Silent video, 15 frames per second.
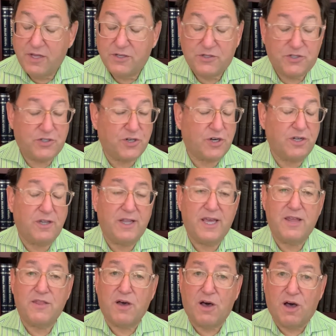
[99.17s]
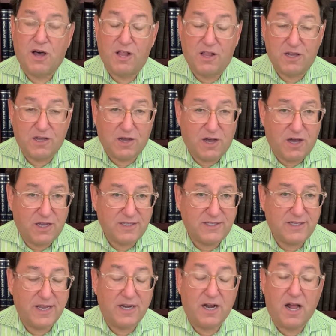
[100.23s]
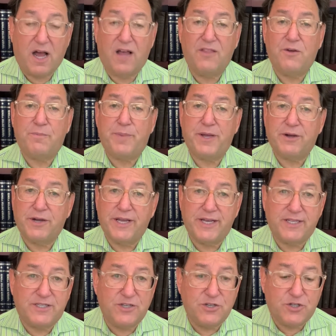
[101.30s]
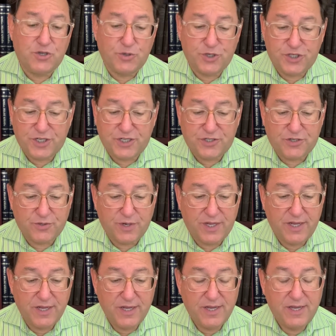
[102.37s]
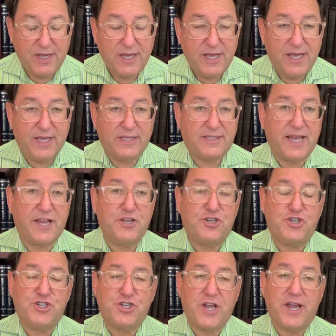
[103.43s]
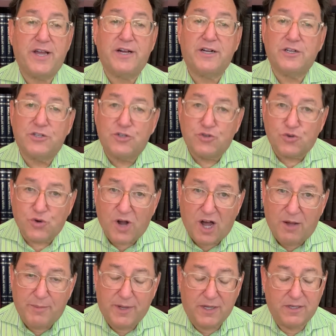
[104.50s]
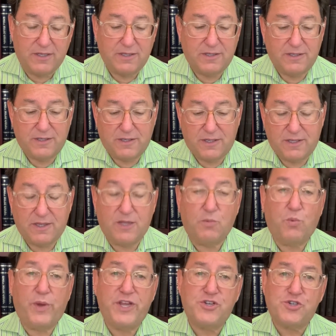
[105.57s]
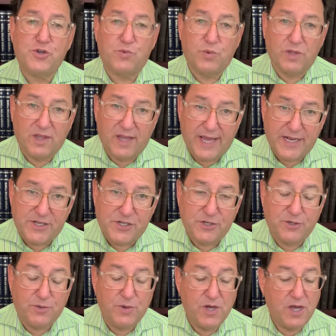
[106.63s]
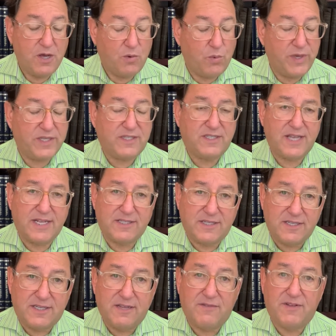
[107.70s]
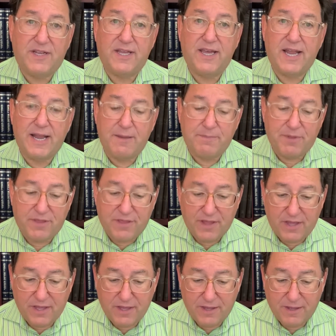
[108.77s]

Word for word: certainly in the Holocaust and in other periods in Jewish history, is a shared trauma that we should relate to with sensitivity and empathy.